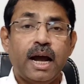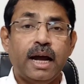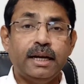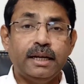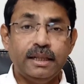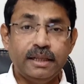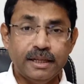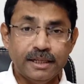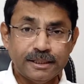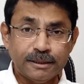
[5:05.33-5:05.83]

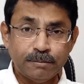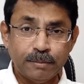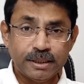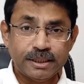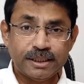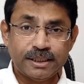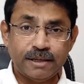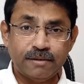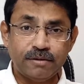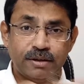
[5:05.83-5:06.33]
And this
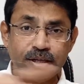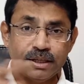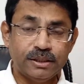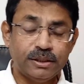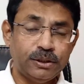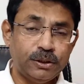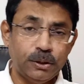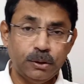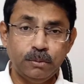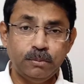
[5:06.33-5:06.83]
must have
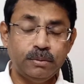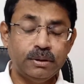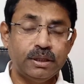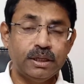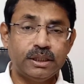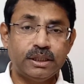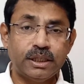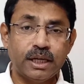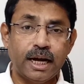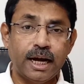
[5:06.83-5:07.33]

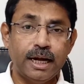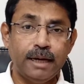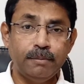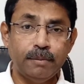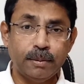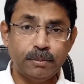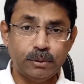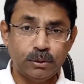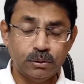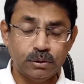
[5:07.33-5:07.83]
consumed the
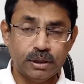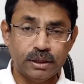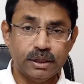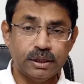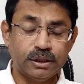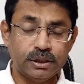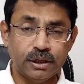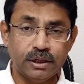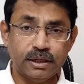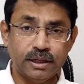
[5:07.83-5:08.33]
time up to the
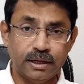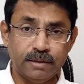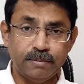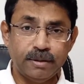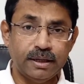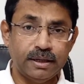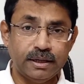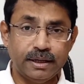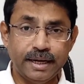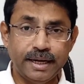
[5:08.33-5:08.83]

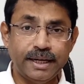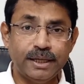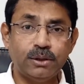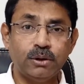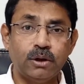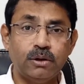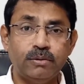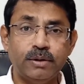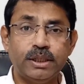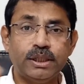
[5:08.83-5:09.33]
returnable
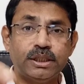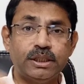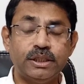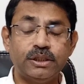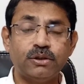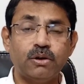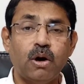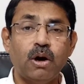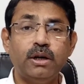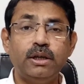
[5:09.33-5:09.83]
date on which
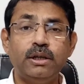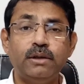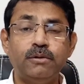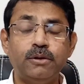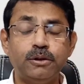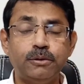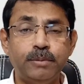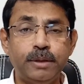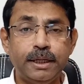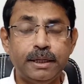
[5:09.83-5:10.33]
this order
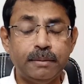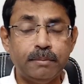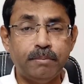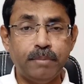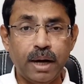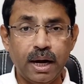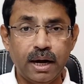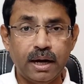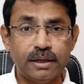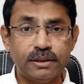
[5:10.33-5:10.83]
was being
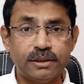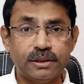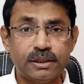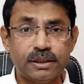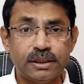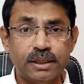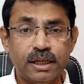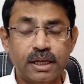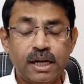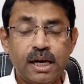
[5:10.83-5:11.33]

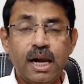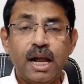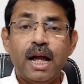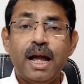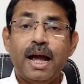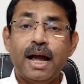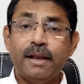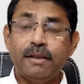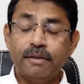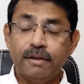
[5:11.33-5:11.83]
passed.
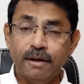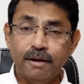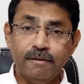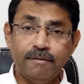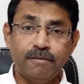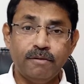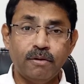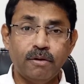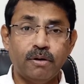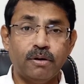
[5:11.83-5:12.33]
And
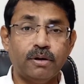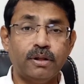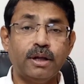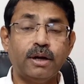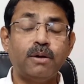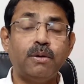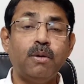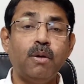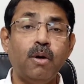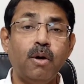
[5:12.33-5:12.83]
therefore,
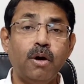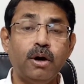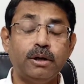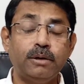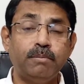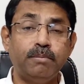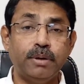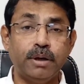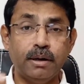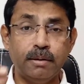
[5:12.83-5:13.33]
the
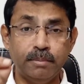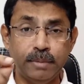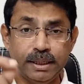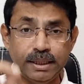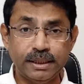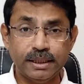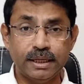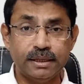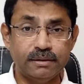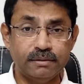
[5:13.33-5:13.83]
court
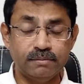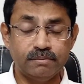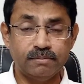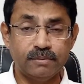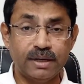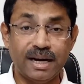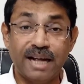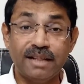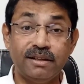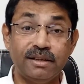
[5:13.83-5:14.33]

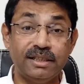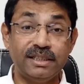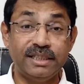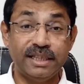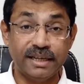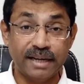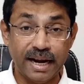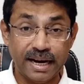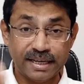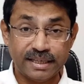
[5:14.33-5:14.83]

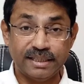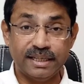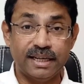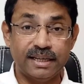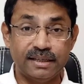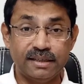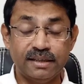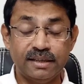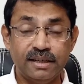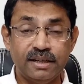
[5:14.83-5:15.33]

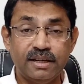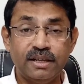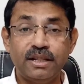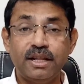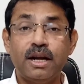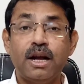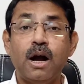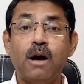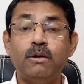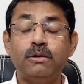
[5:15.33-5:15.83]
directed
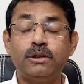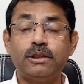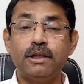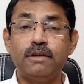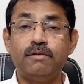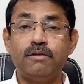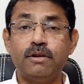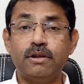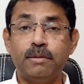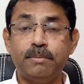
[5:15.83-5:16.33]
the
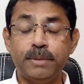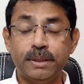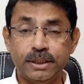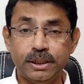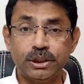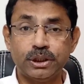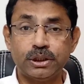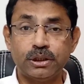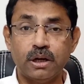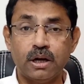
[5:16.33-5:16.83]
counsel for the
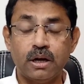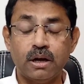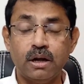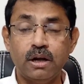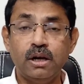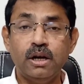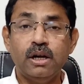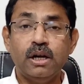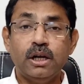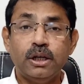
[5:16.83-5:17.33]

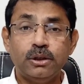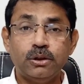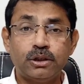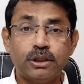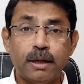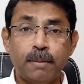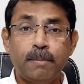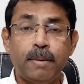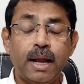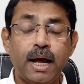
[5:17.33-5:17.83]
petitioner to
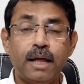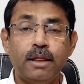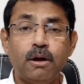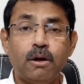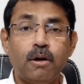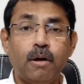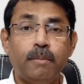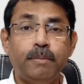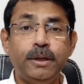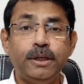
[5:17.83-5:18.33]
supply
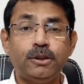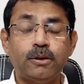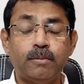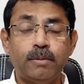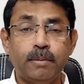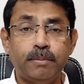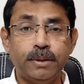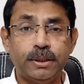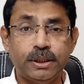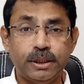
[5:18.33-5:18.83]
the copies
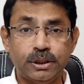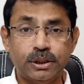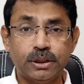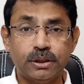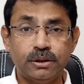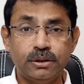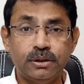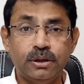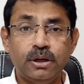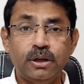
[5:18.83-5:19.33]
of the
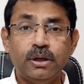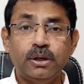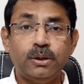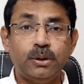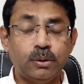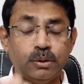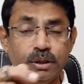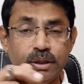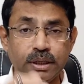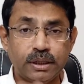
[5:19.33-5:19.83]
petition
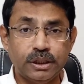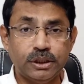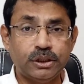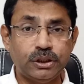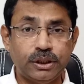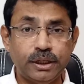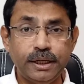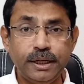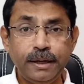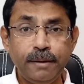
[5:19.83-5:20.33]
to the
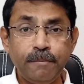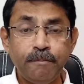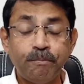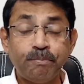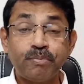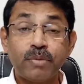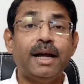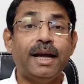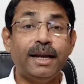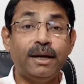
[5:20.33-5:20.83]
registry
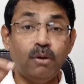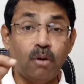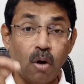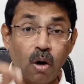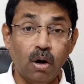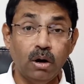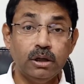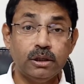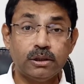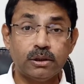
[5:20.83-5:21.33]
and
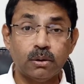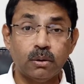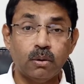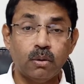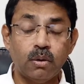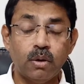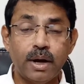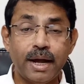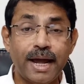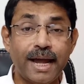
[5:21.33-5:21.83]

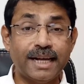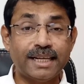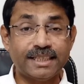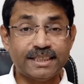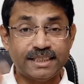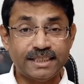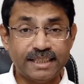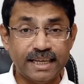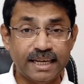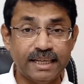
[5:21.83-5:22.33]
also
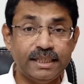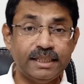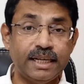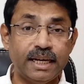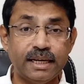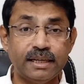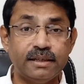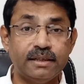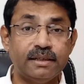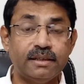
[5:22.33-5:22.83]

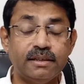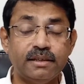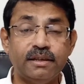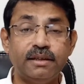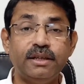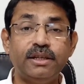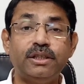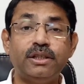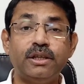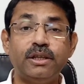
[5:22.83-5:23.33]
extended
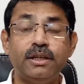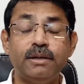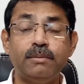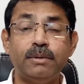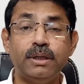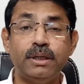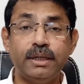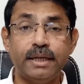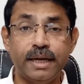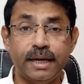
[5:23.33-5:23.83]
the
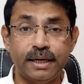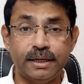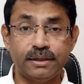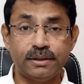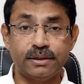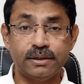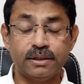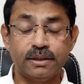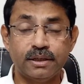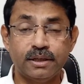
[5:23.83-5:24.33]
returnable
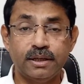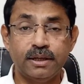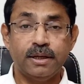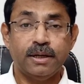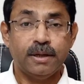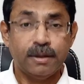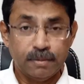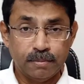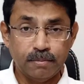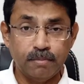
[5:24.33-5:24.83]
date
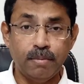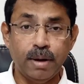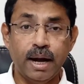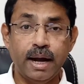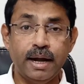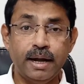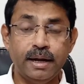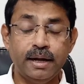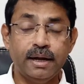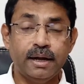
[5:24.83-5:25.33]

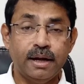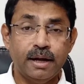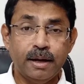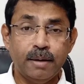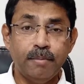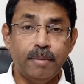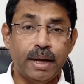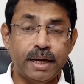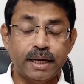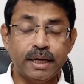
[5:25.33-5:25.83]
by
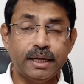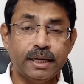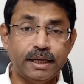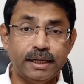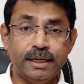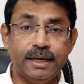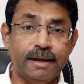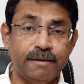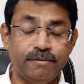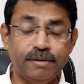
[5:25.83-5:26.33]
making
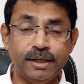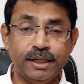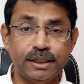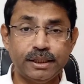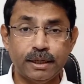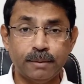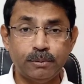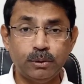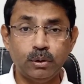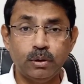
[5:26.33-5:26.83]
it
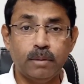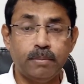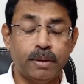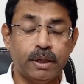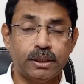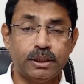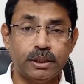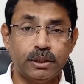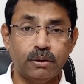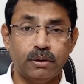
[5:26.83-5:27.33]
definite up to a
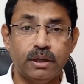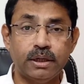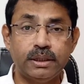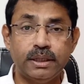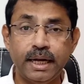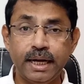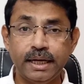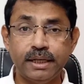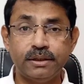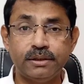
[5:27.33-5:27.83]
particular
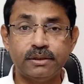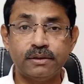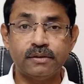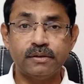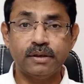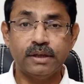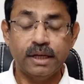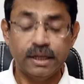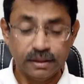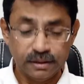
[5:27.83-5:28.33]
date,
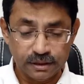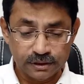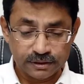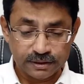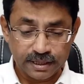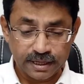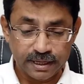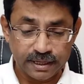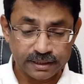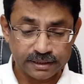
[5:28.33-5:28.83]
in
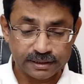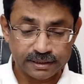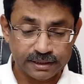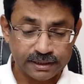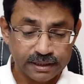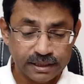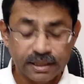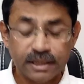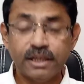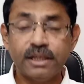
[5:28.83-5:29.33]
this
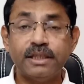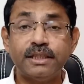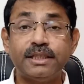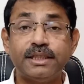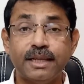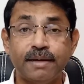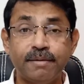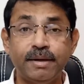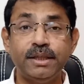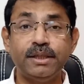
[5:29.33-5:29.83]
case,
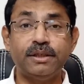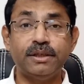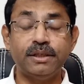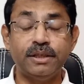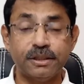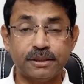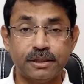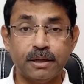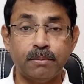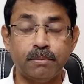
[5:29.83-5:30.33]

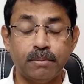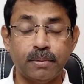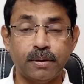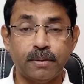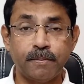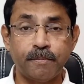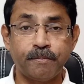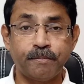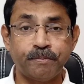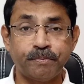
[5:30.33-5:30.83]
7th
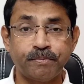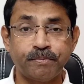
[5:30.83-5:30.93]
December.